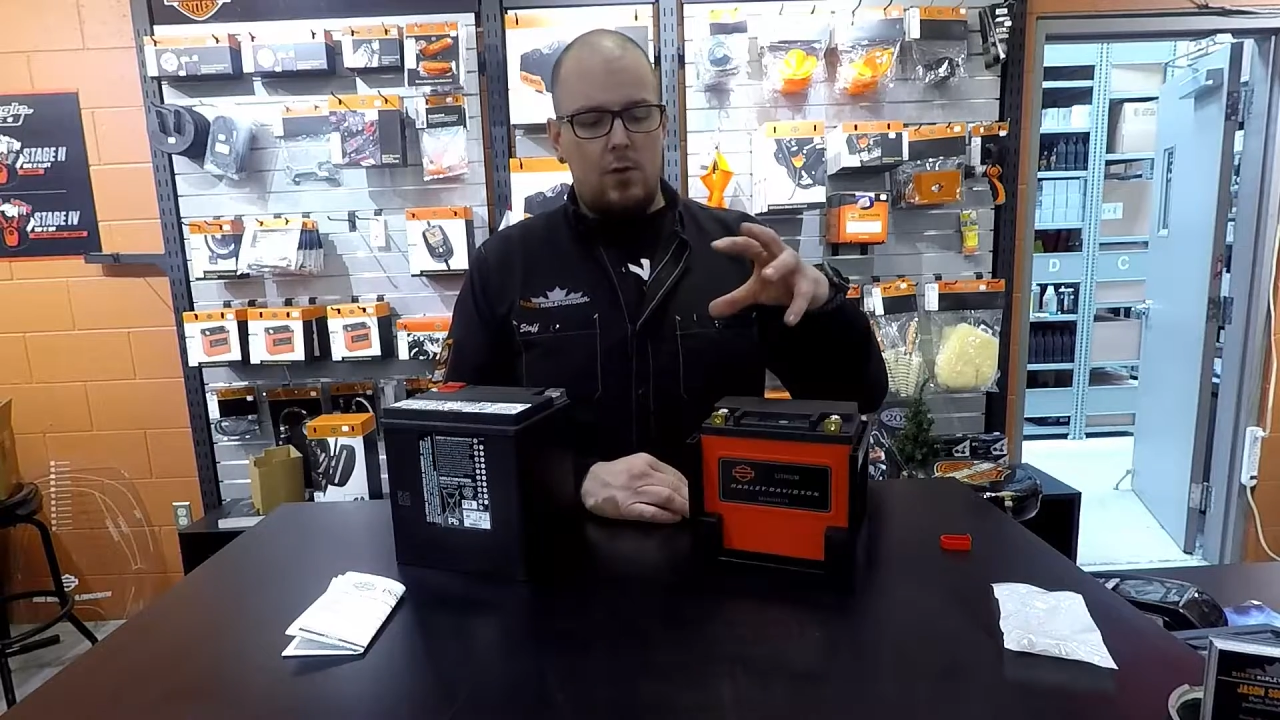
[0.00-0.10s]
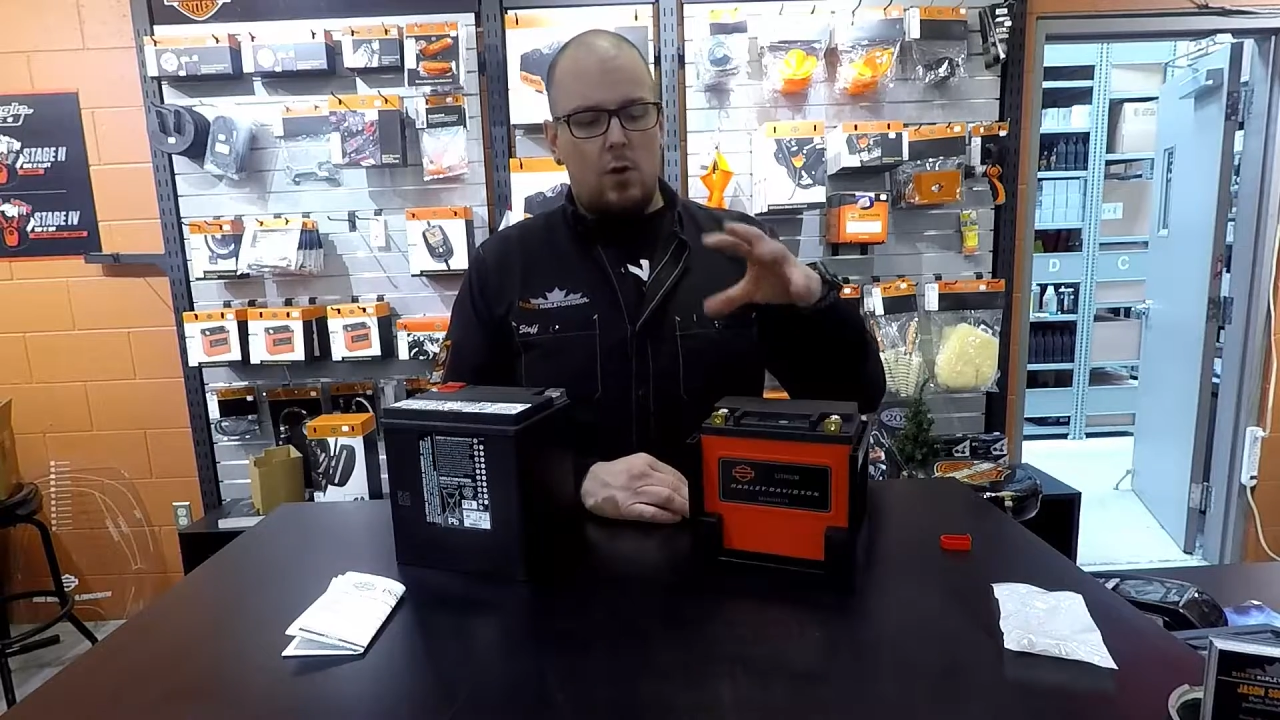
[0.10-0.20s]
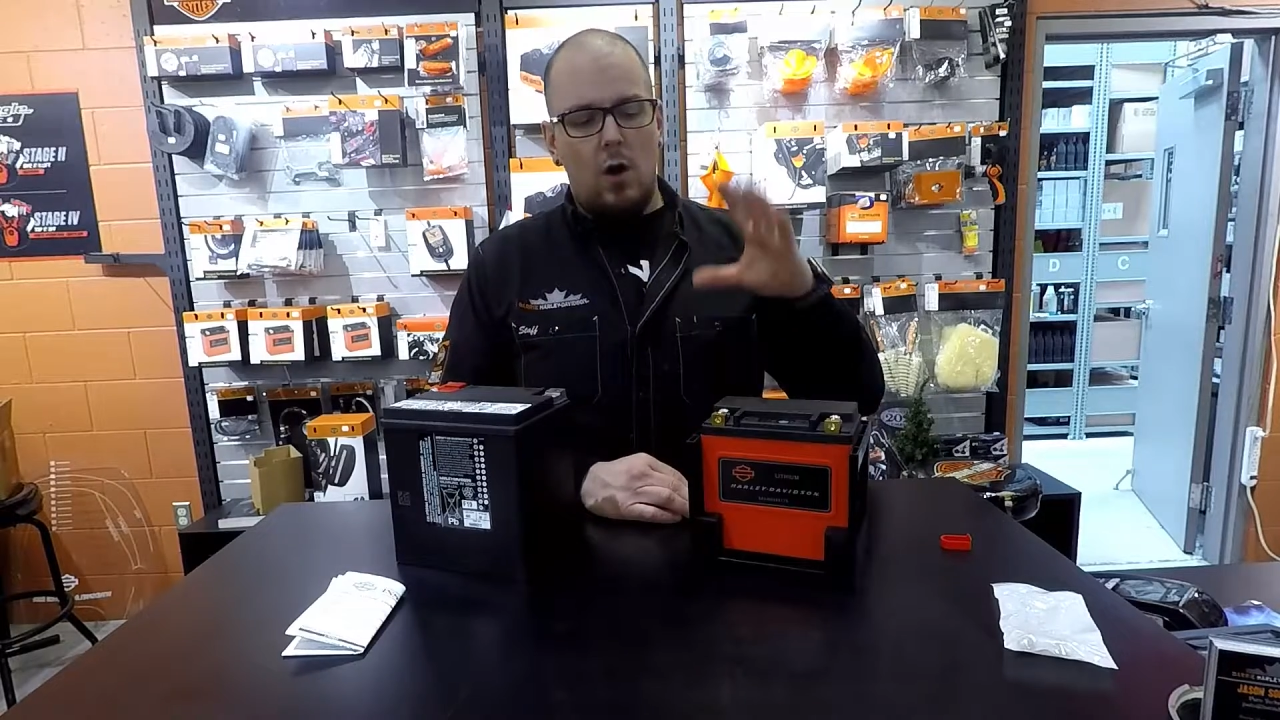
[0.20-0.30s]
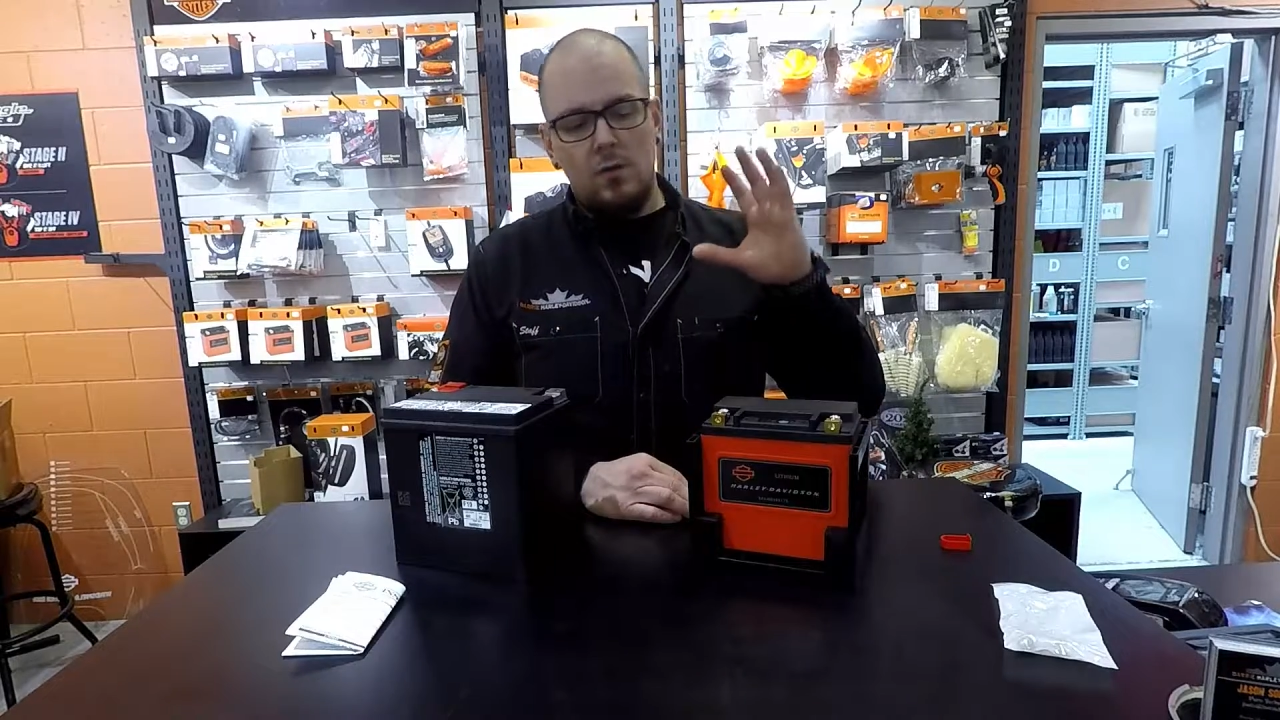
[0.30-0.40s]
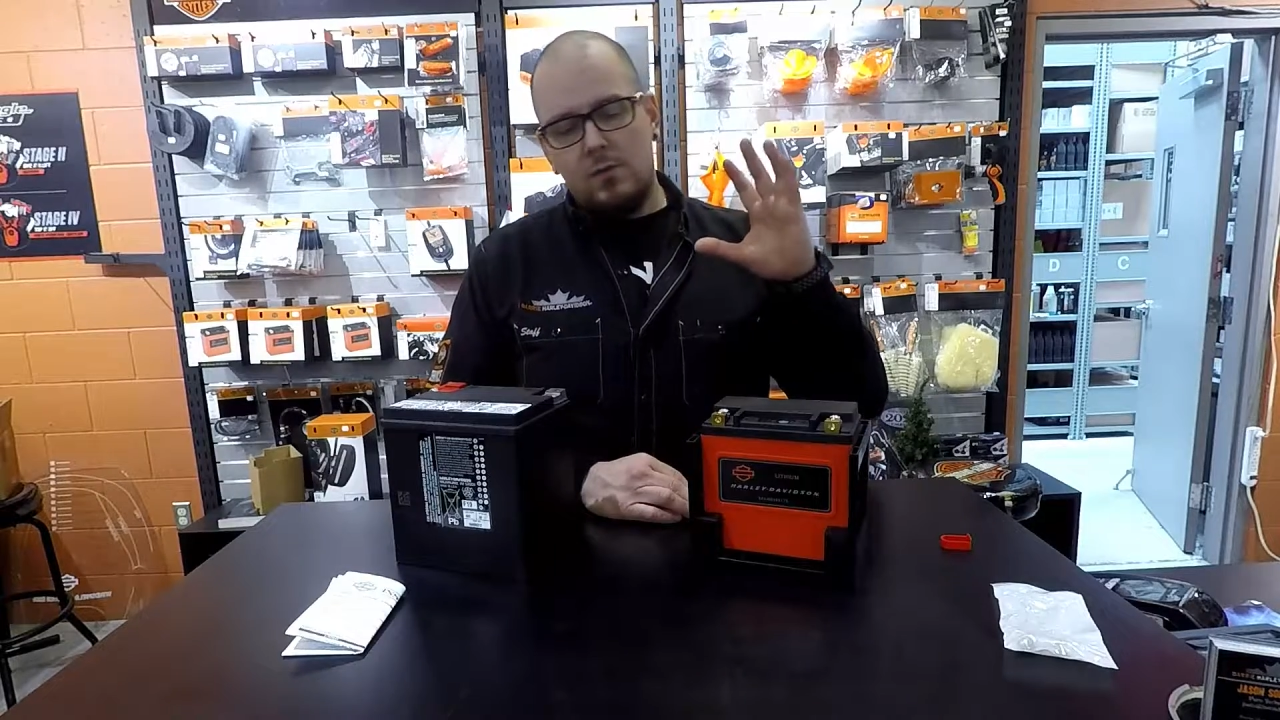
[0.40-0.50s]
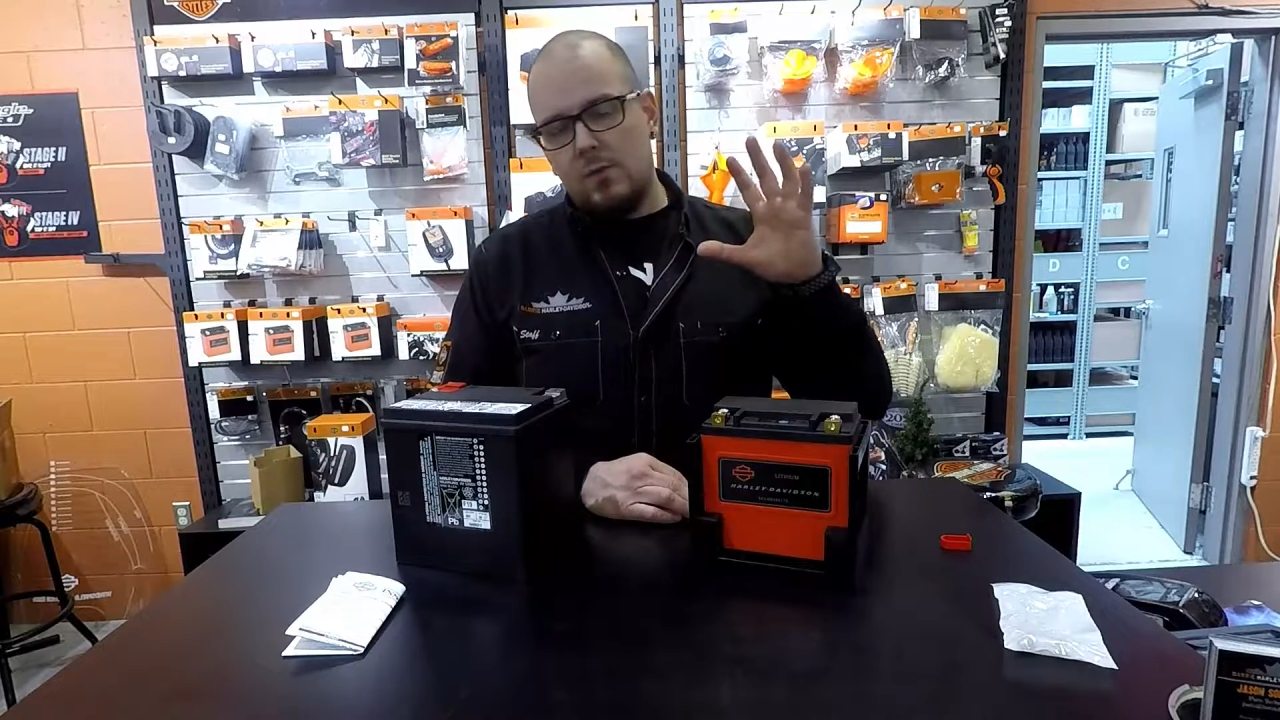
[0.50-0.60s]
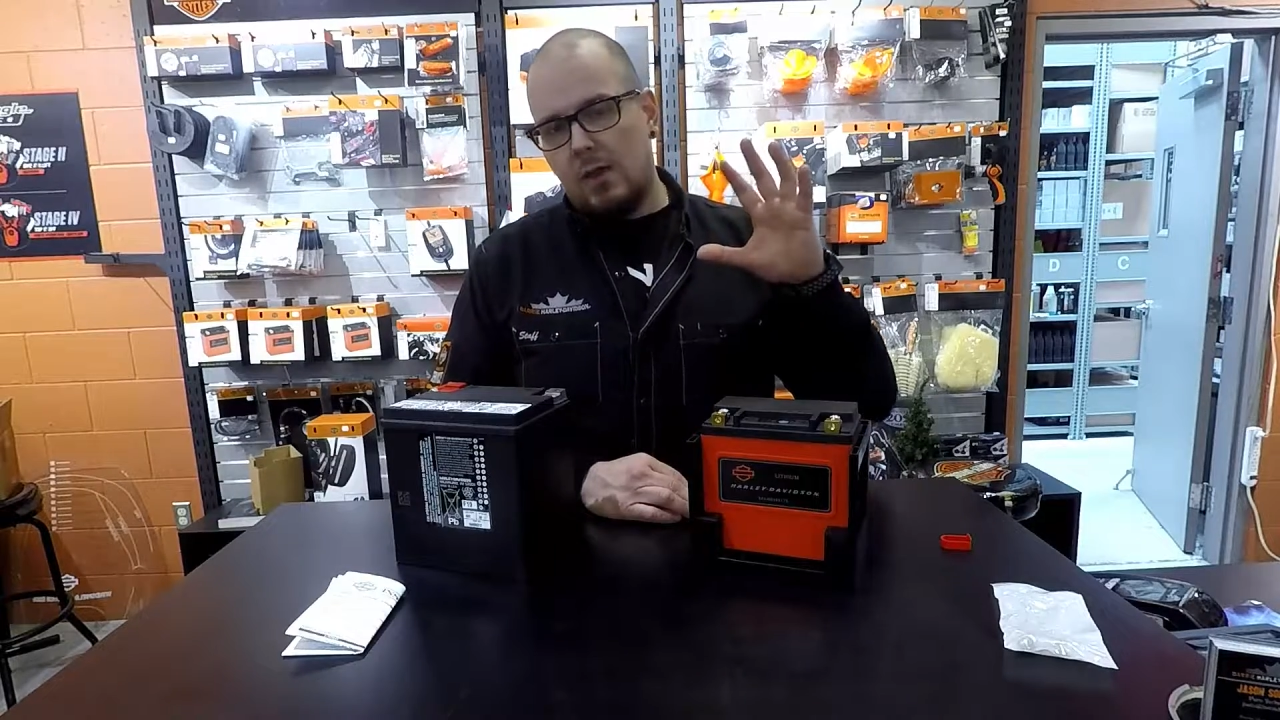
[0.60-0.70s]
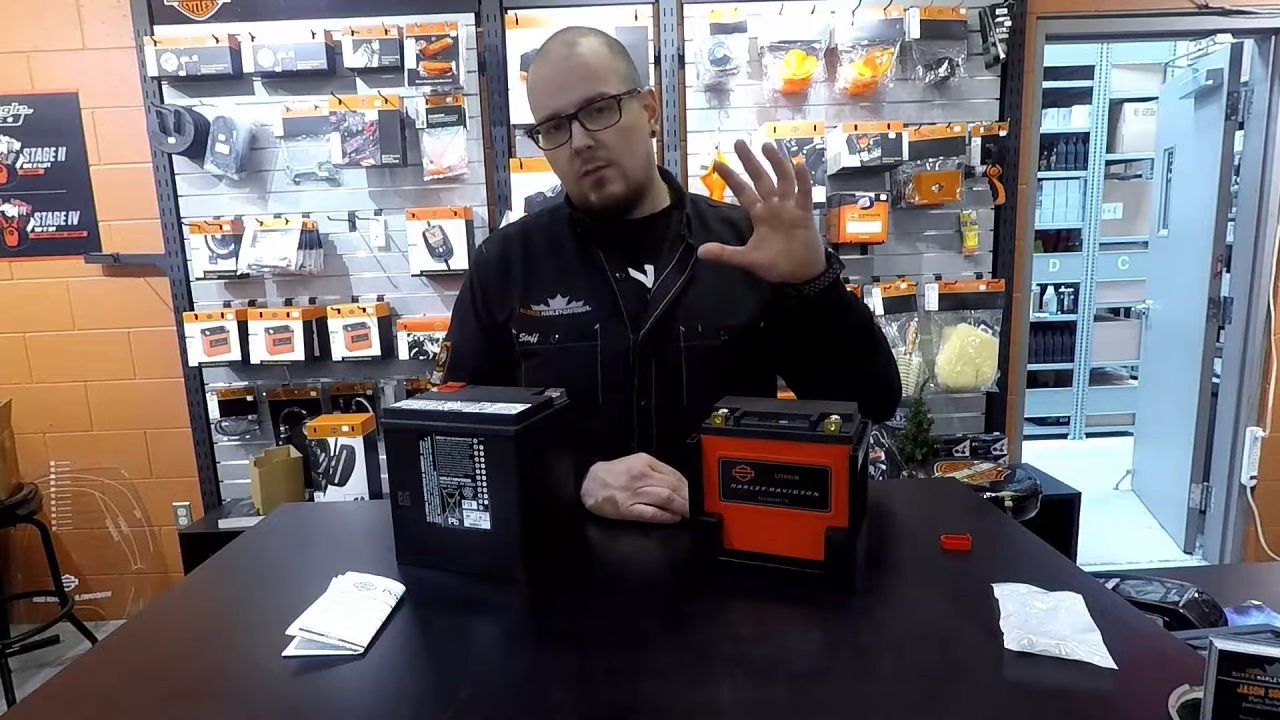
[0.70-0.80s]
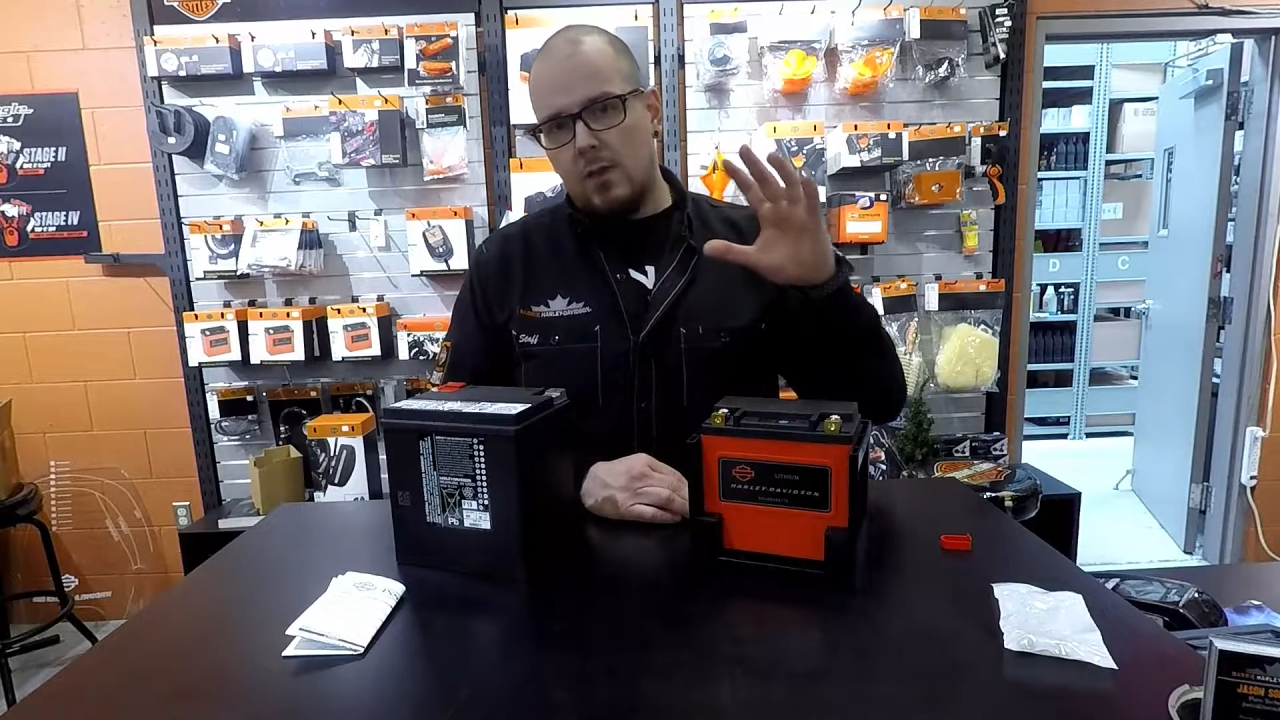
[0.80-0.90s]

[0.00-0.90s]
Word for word: No Harley states